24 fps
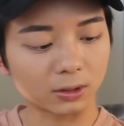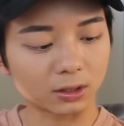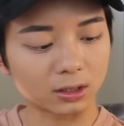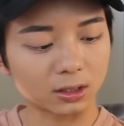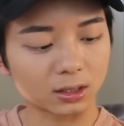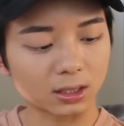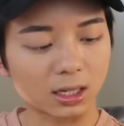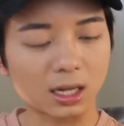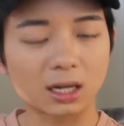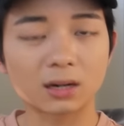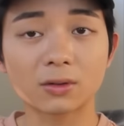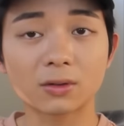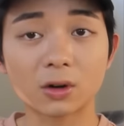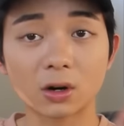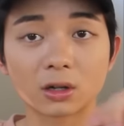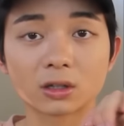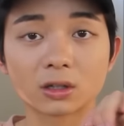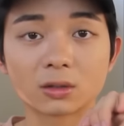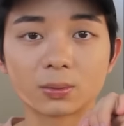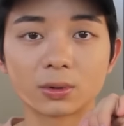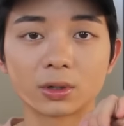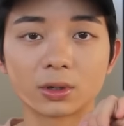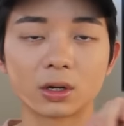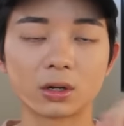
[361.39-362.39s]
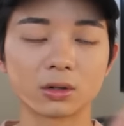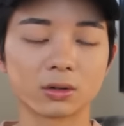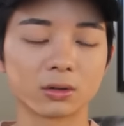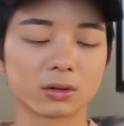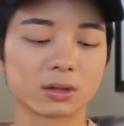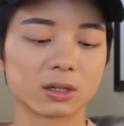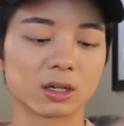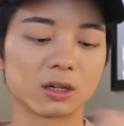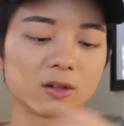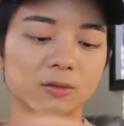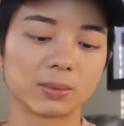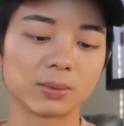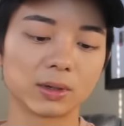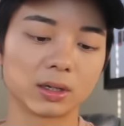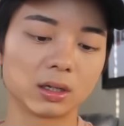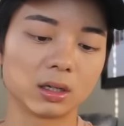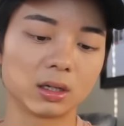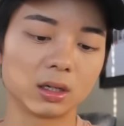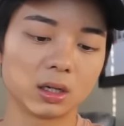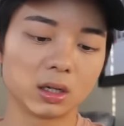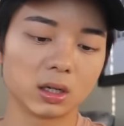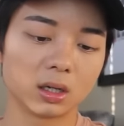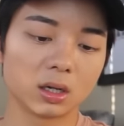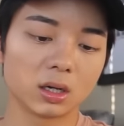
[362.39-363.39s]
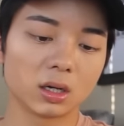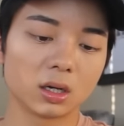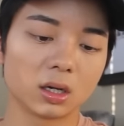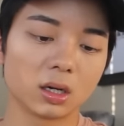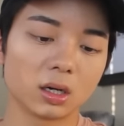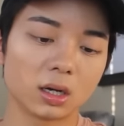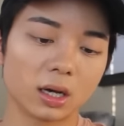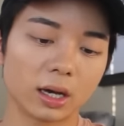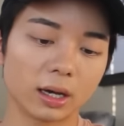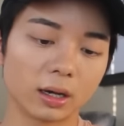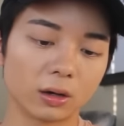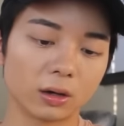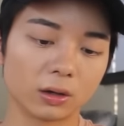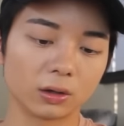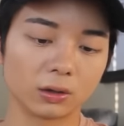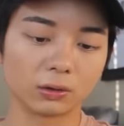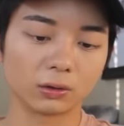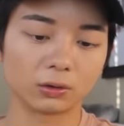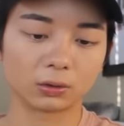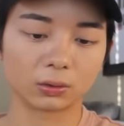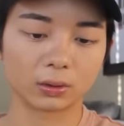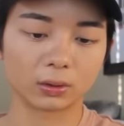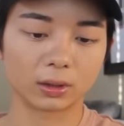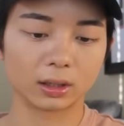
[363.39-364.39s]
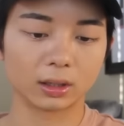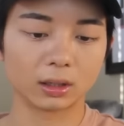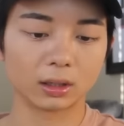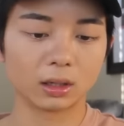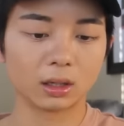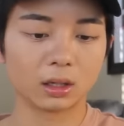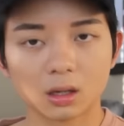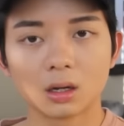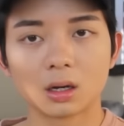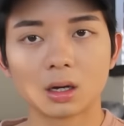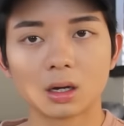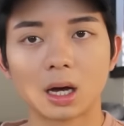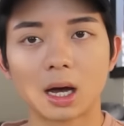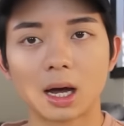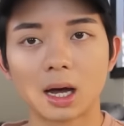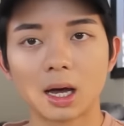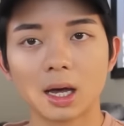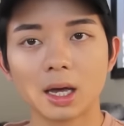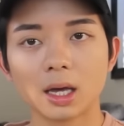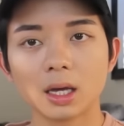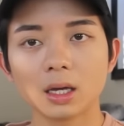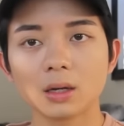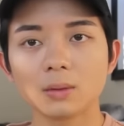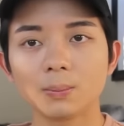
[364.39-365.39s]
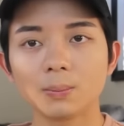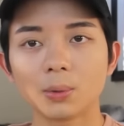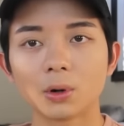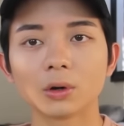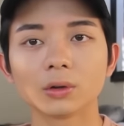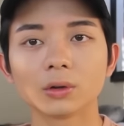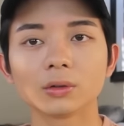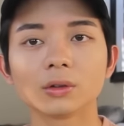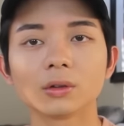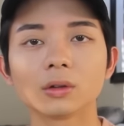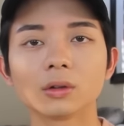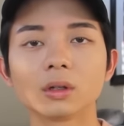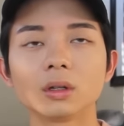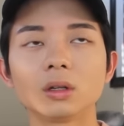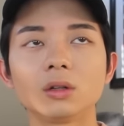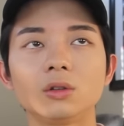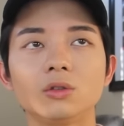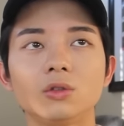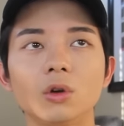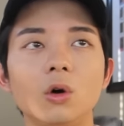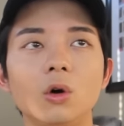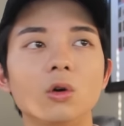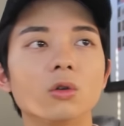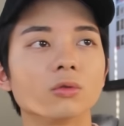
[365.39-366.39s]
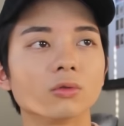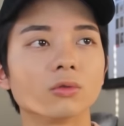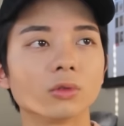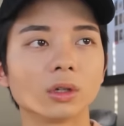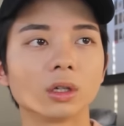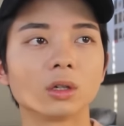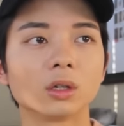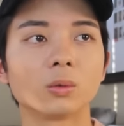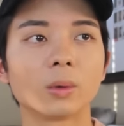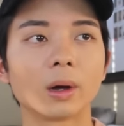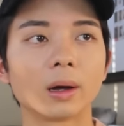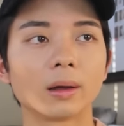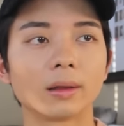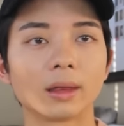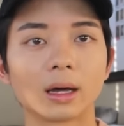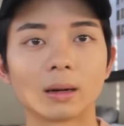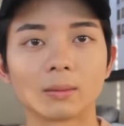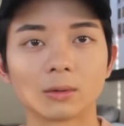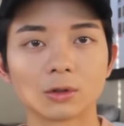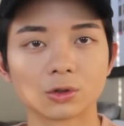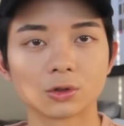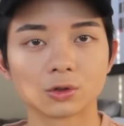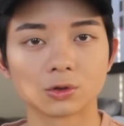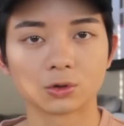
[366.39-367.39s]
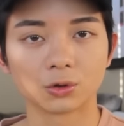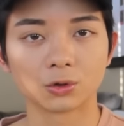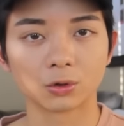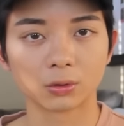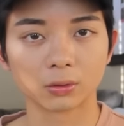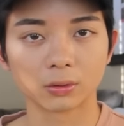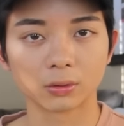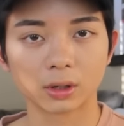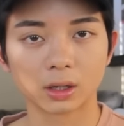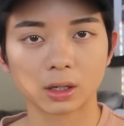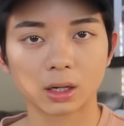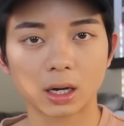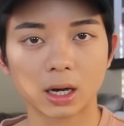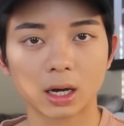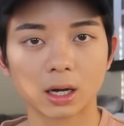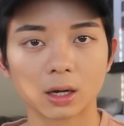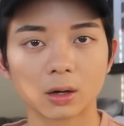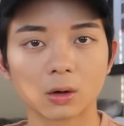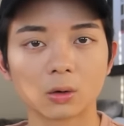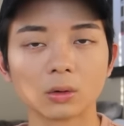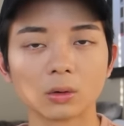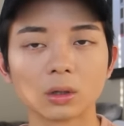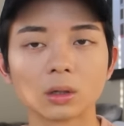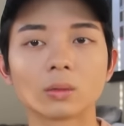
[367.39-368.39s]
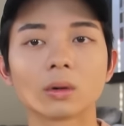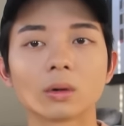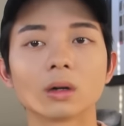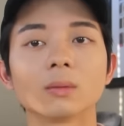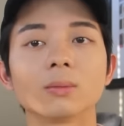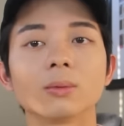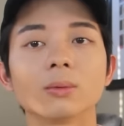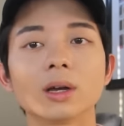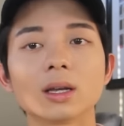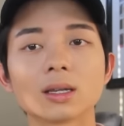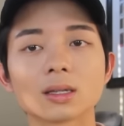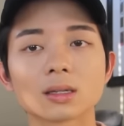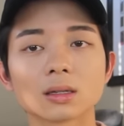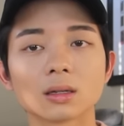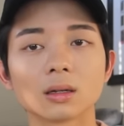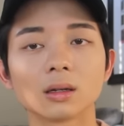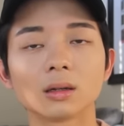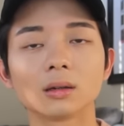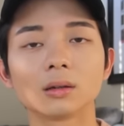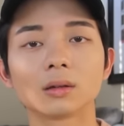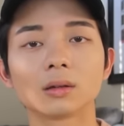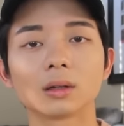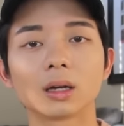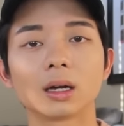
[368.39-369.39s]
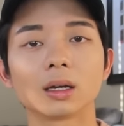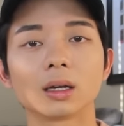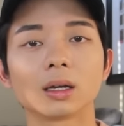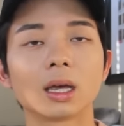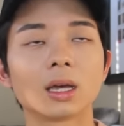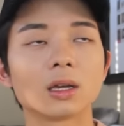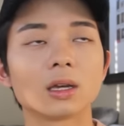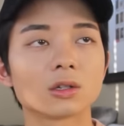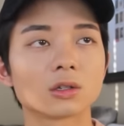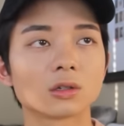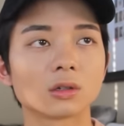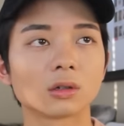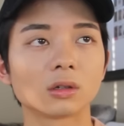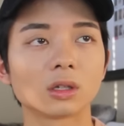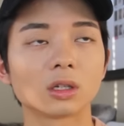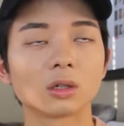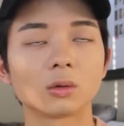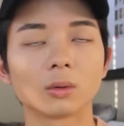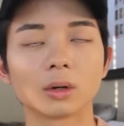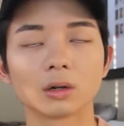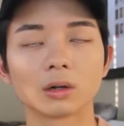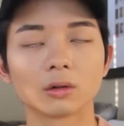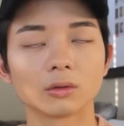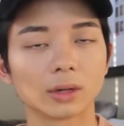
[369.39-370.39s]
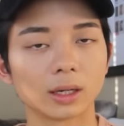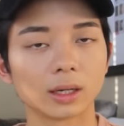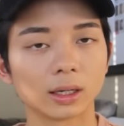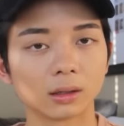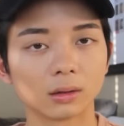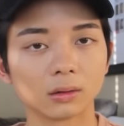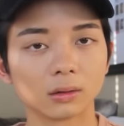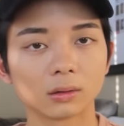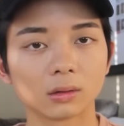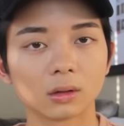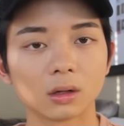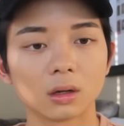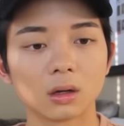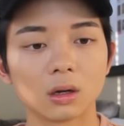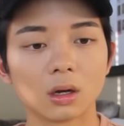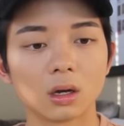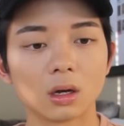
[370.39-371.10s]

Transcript: It's kind of hard to put on yourself, but I got used to it. I personally don't really wear that much jewelry. I only wear bracelets. I occasionally wear rings.